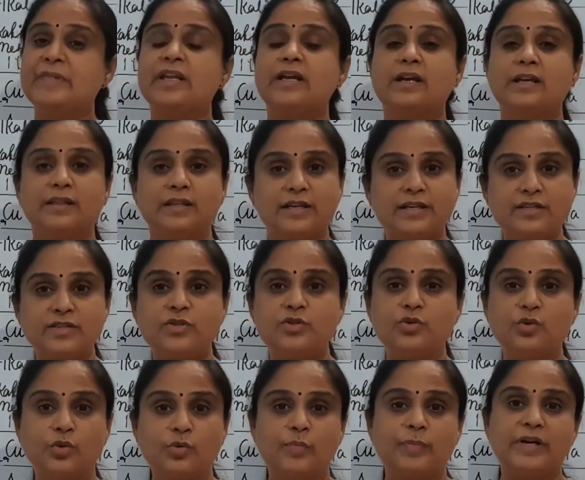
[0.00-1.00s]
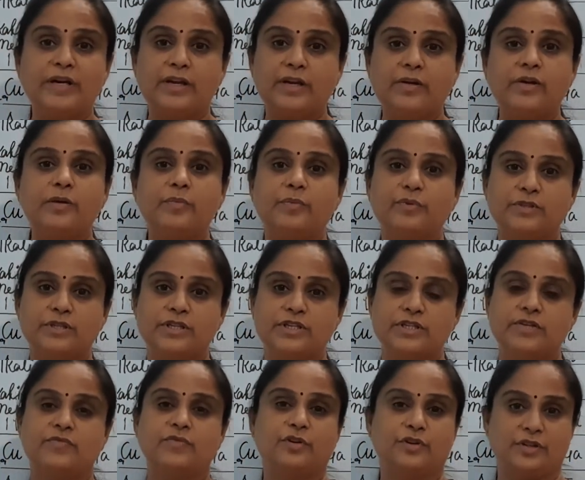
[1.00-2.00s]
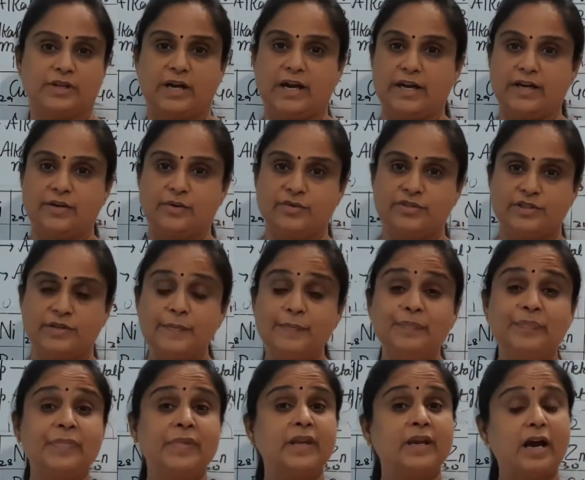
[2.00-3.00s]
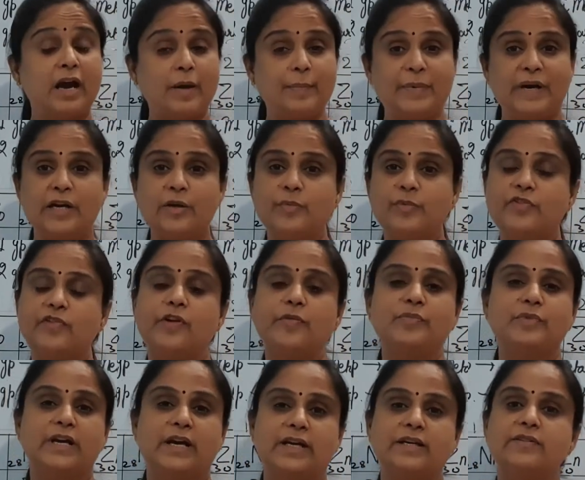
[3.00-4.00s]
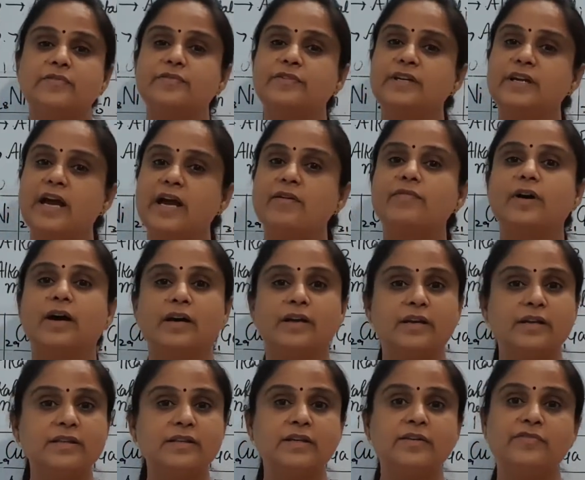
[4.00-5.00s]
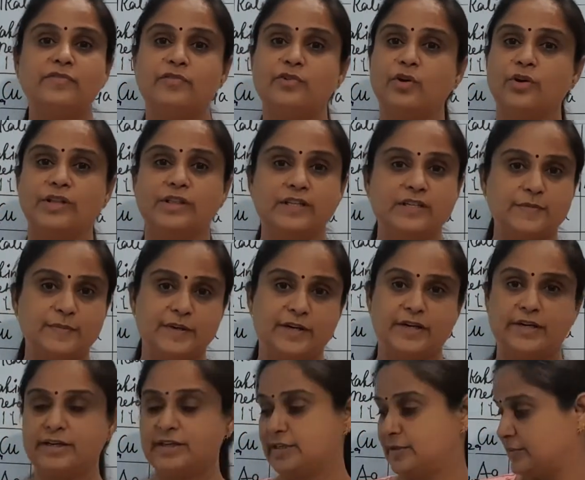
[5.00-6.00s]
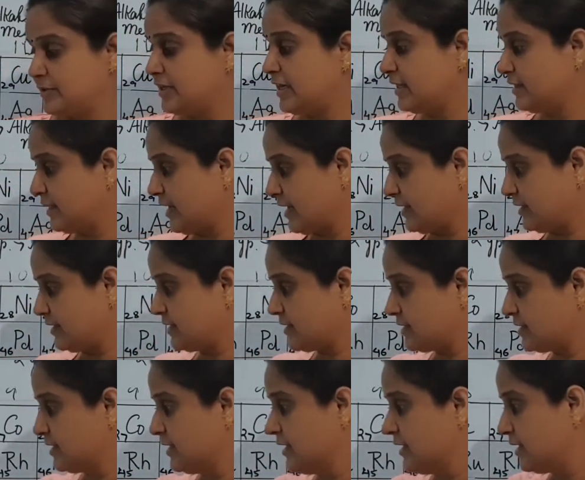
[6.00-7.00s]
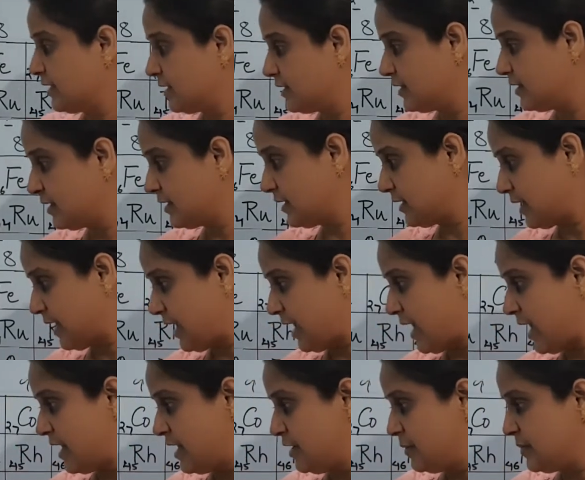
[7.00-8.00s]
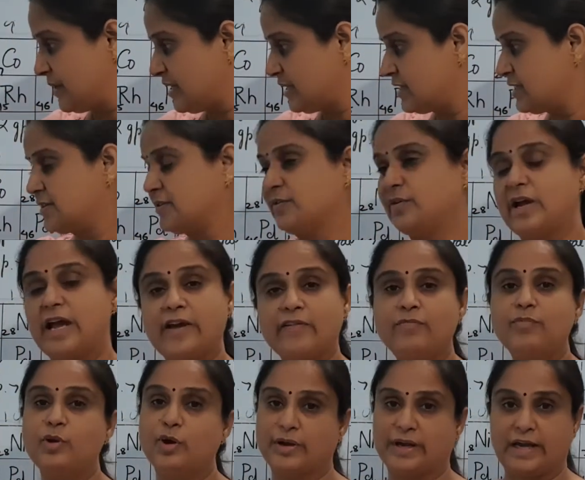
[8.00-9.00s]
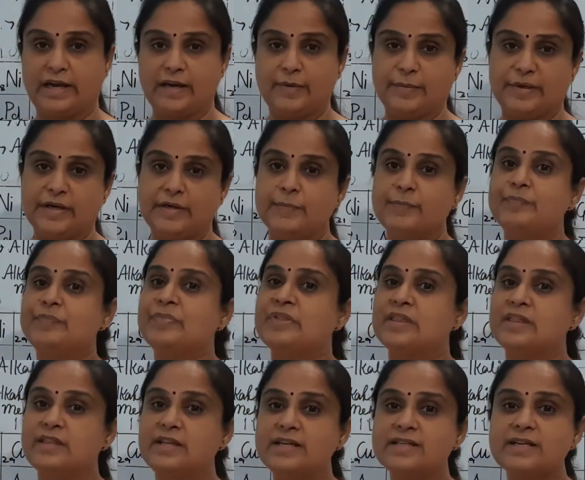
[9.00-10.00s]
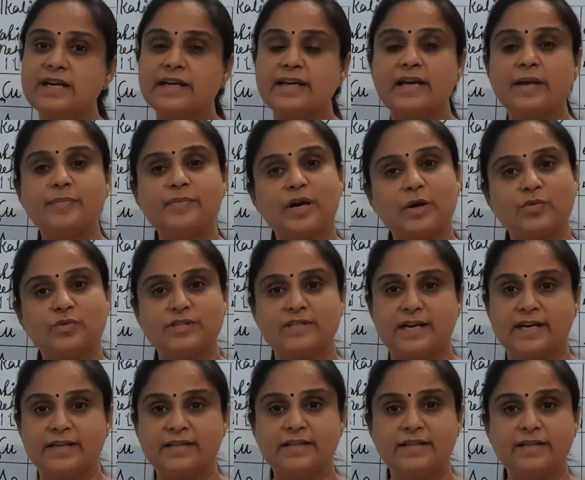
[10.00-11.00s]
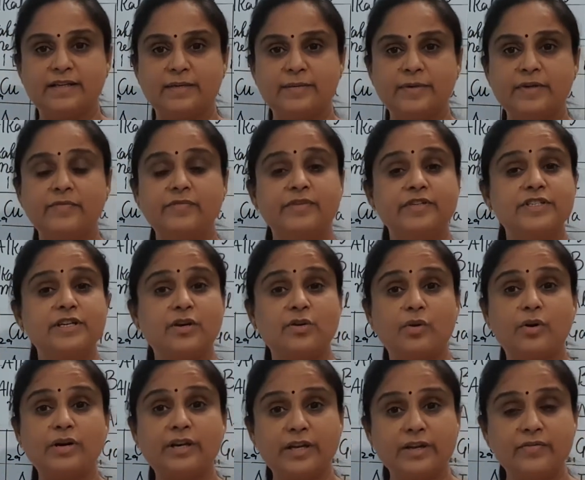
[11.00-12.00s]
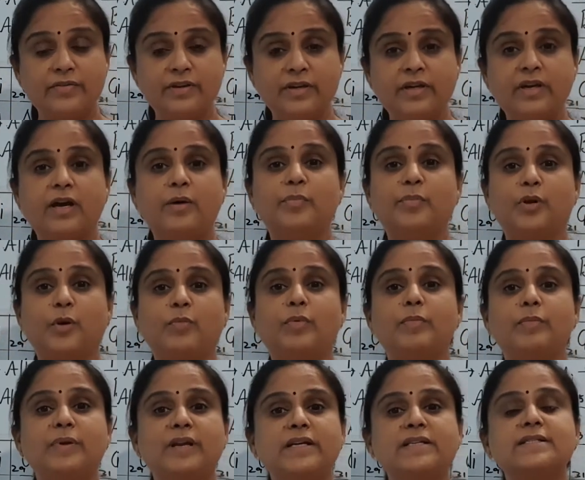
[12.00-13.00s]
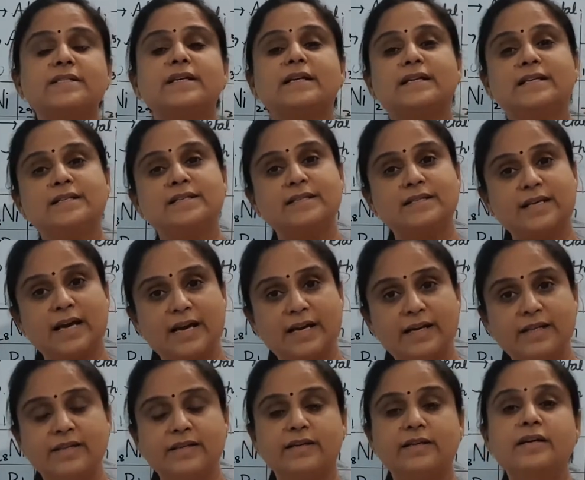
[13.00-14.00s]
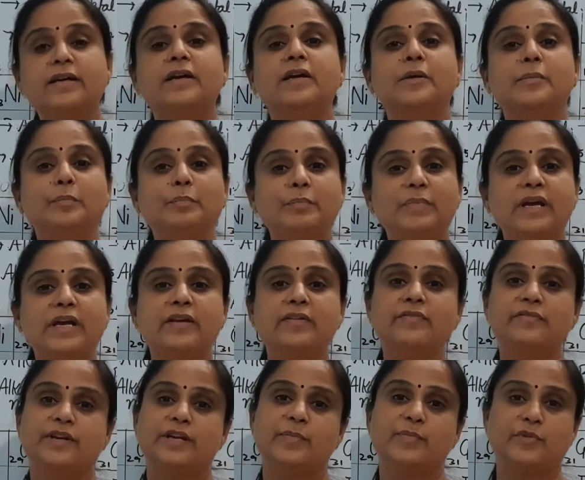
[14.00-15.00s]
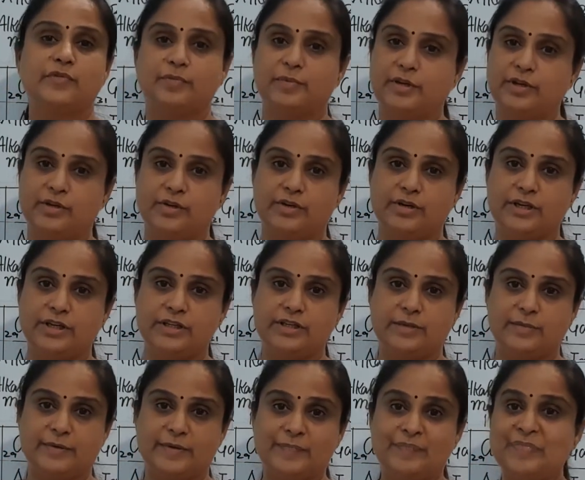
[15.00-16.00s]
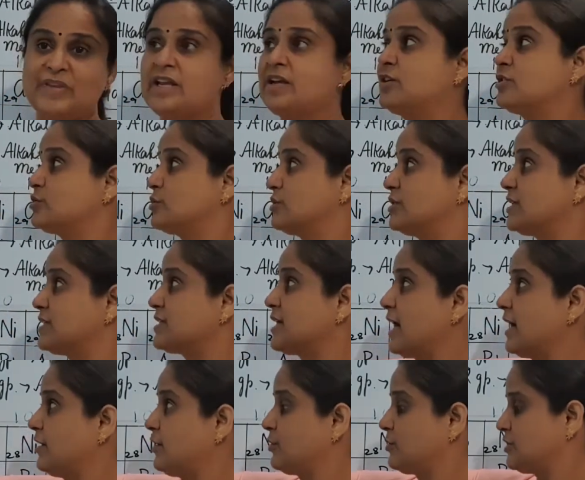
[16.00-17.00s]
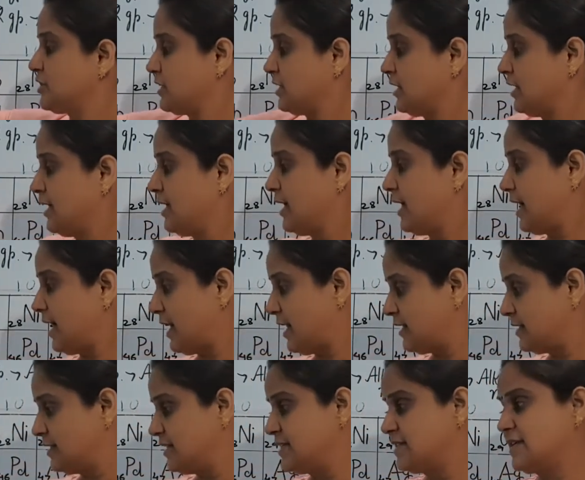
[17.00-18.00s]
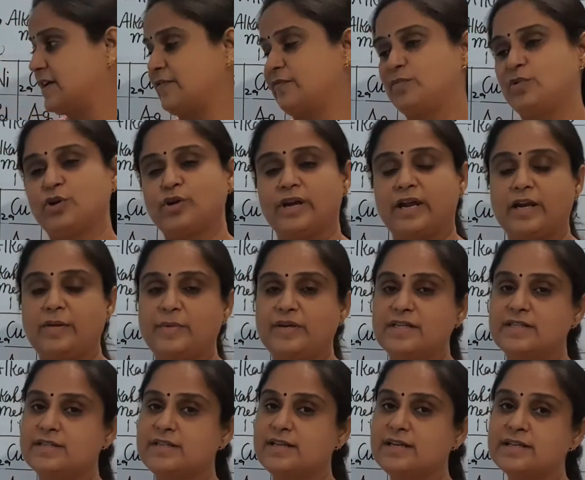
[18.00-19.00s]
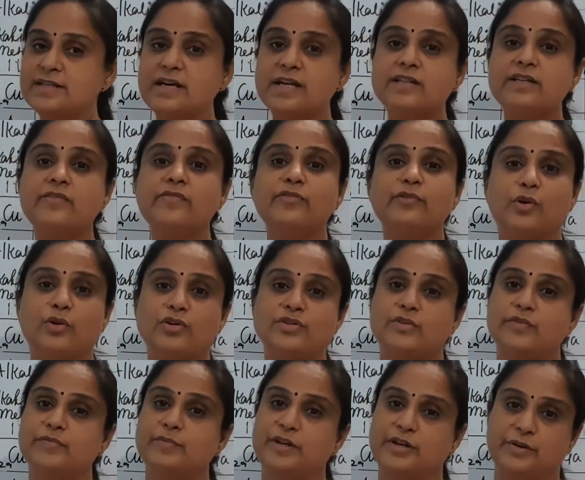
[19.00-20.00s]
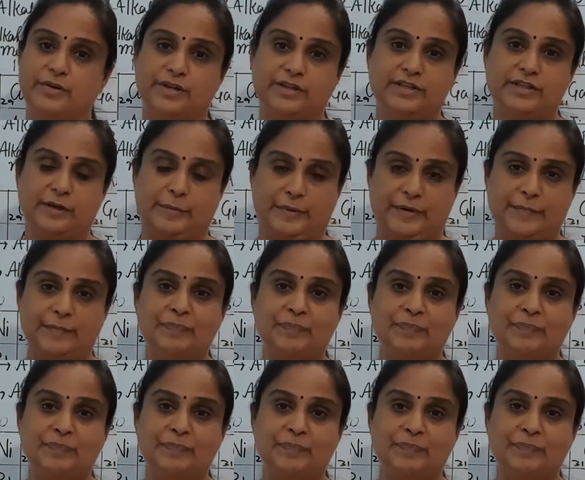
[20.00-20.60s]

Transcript: There is no particular position for the hydrogen. Apart from that, we have another flaw in this periodic table, and that is the element, F block element. These are kept outside the table, which are not given a proper place inside the main frame of periodic table. So this hydrogen and these F block elements, these are the flaws of periodic table.